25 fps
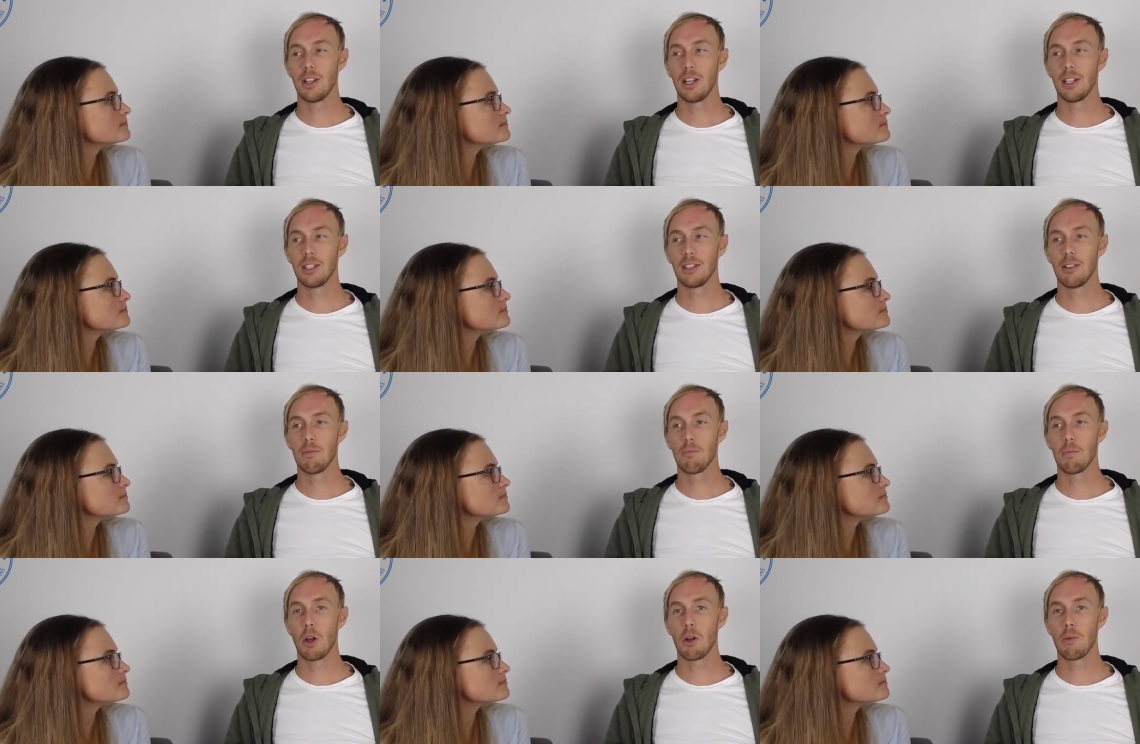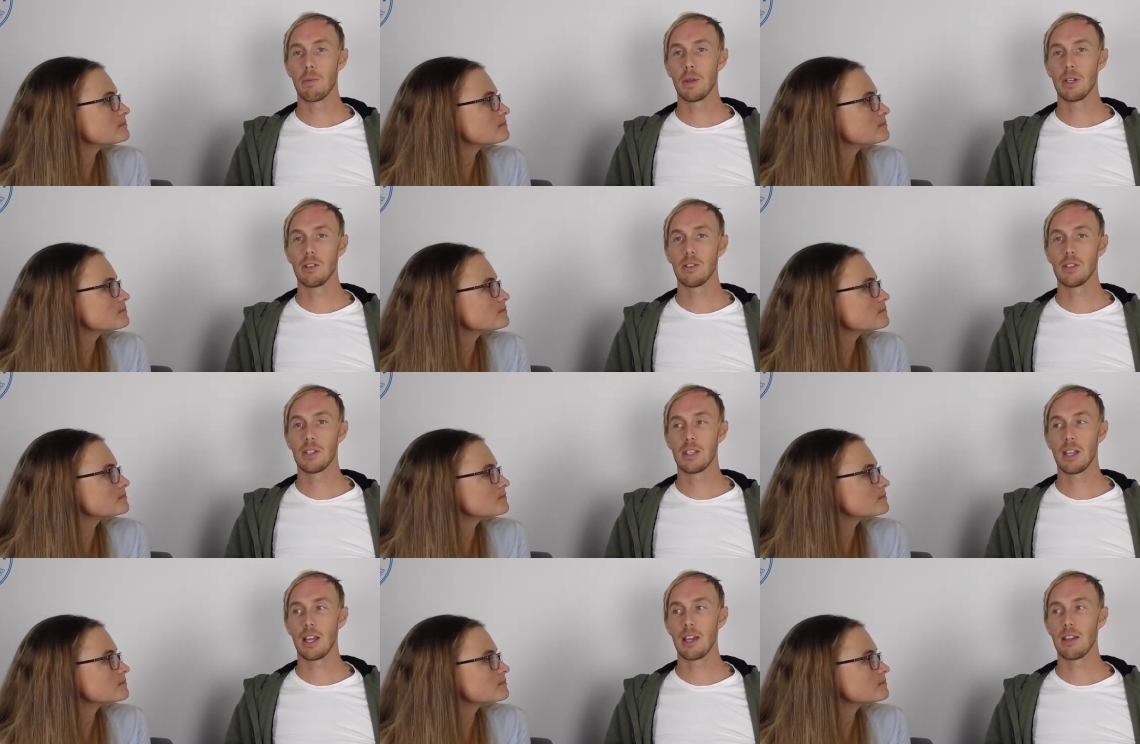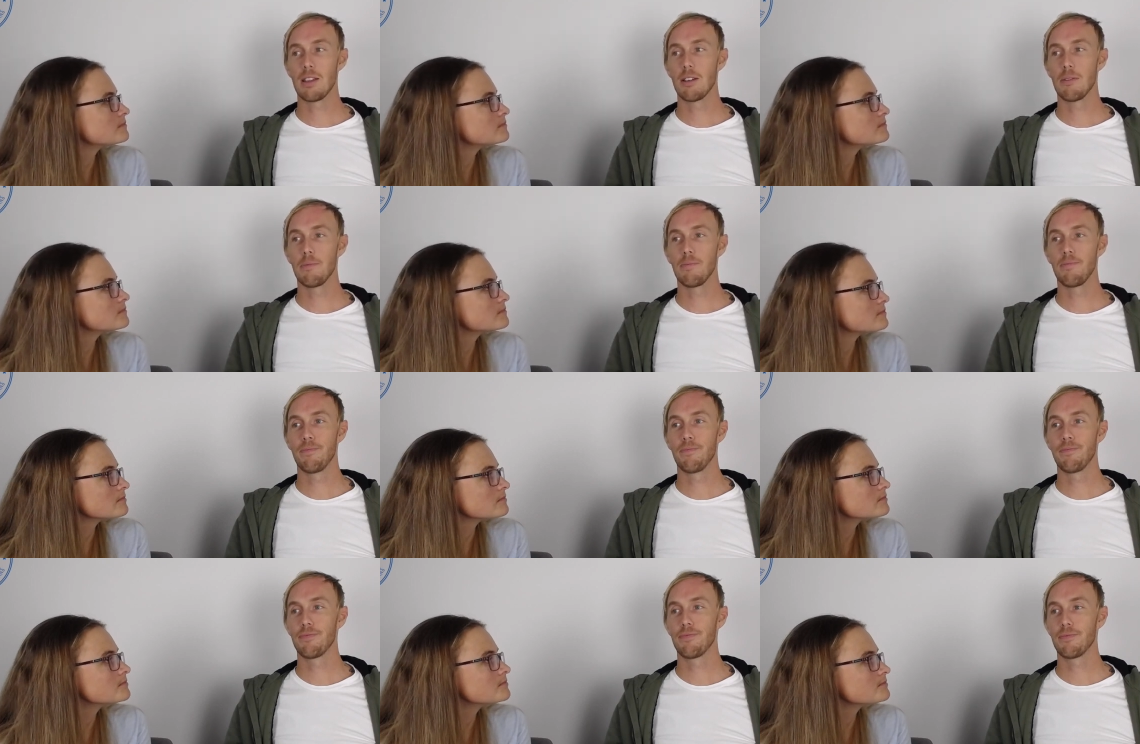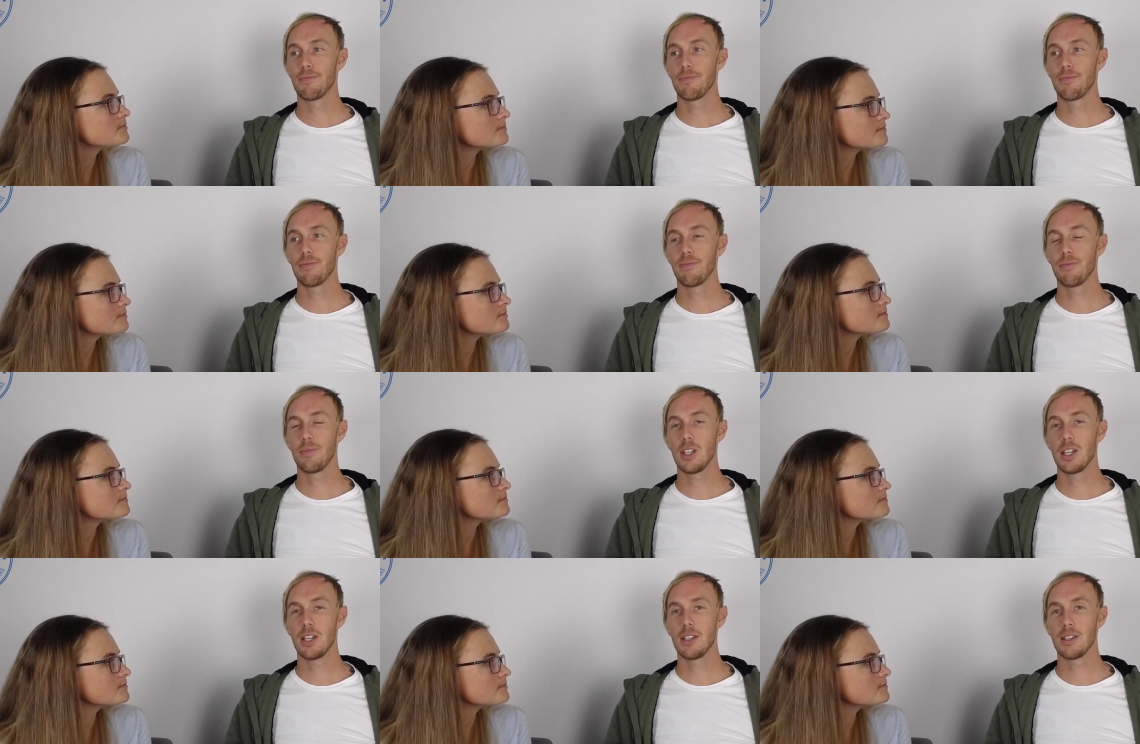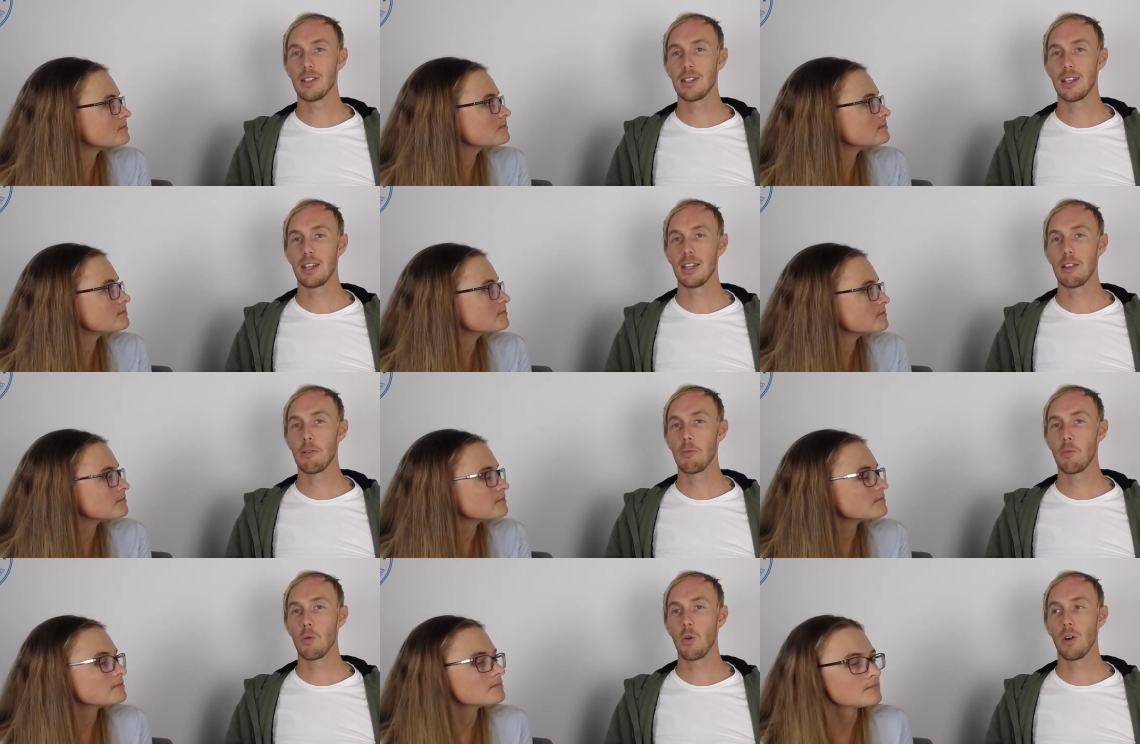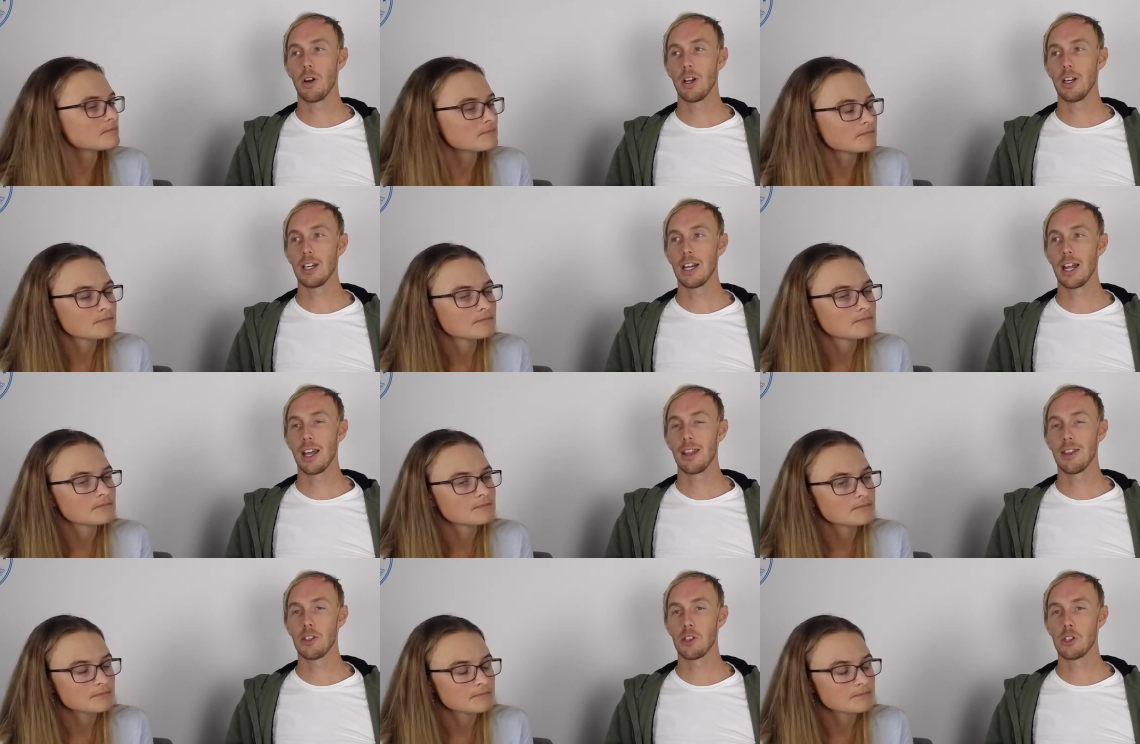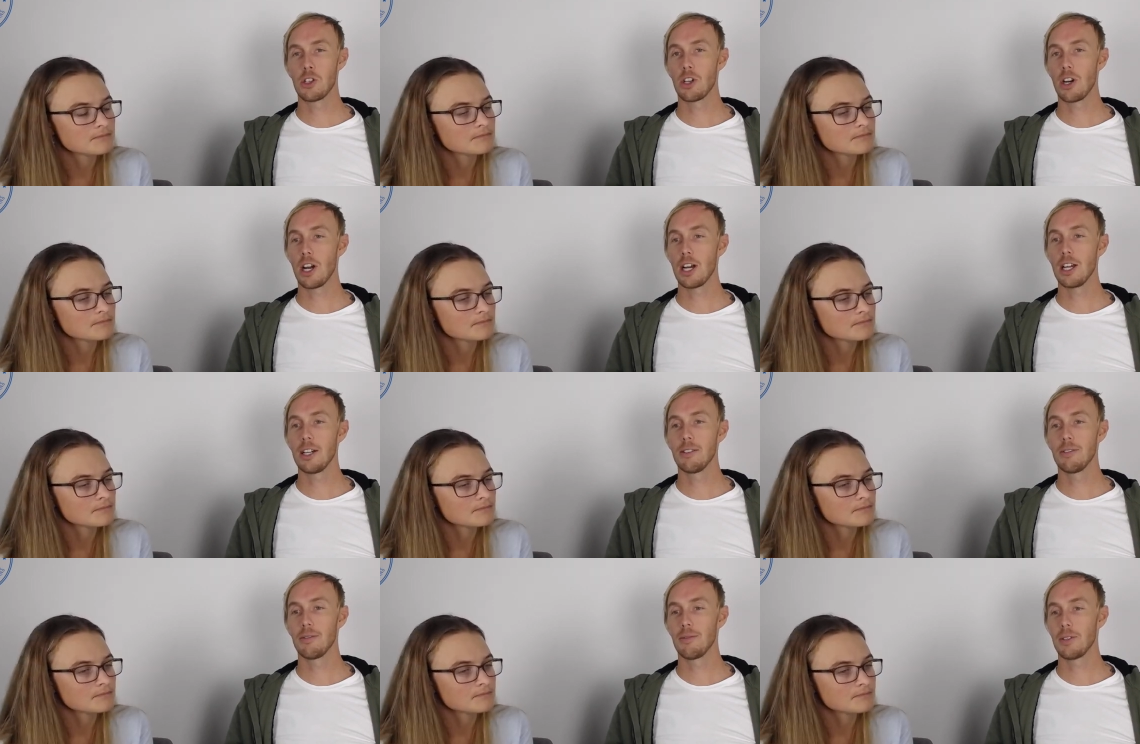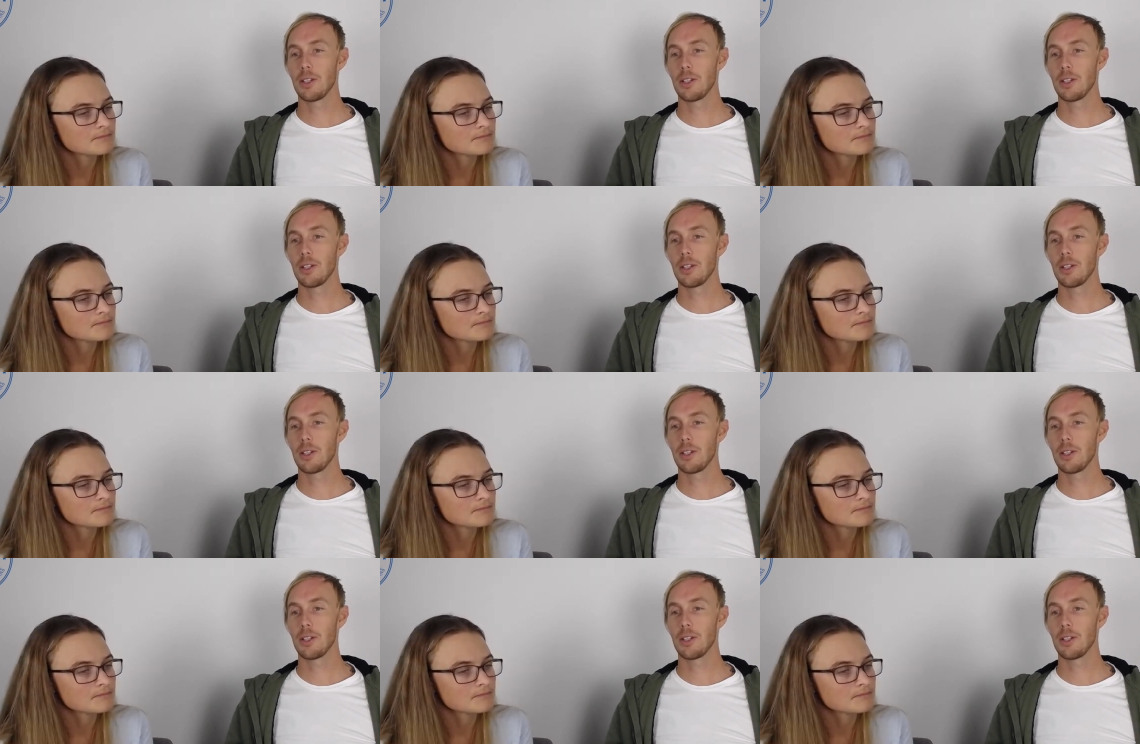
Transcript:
Speaker 1: Like the moment you see them, you can see them walking down the street